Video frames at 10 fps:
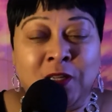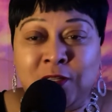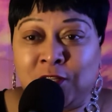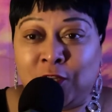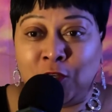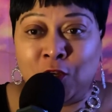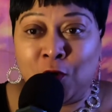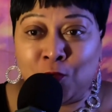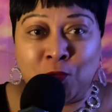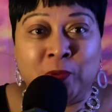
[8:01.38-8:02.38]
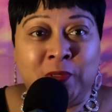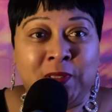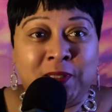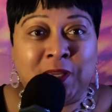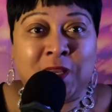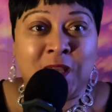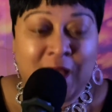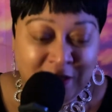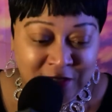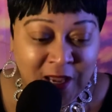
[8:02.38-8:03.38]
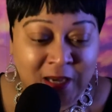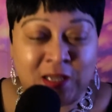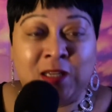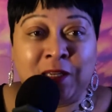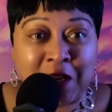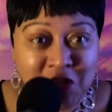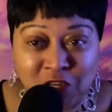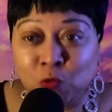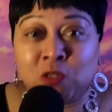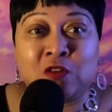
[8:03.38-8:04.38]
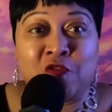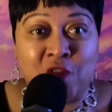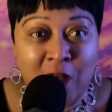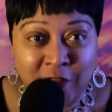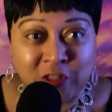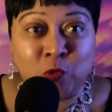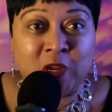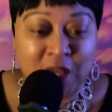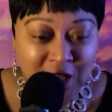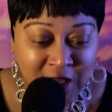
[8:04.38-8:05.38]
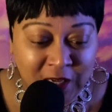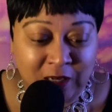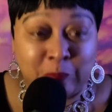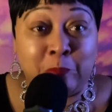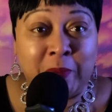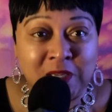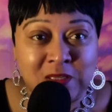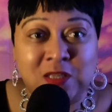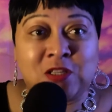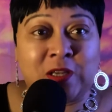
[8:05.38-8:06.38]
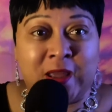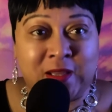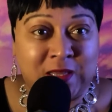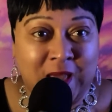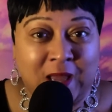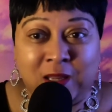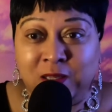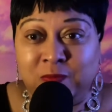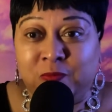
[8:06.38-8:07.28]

to know that he has that connection with the Father where he can get a message like that.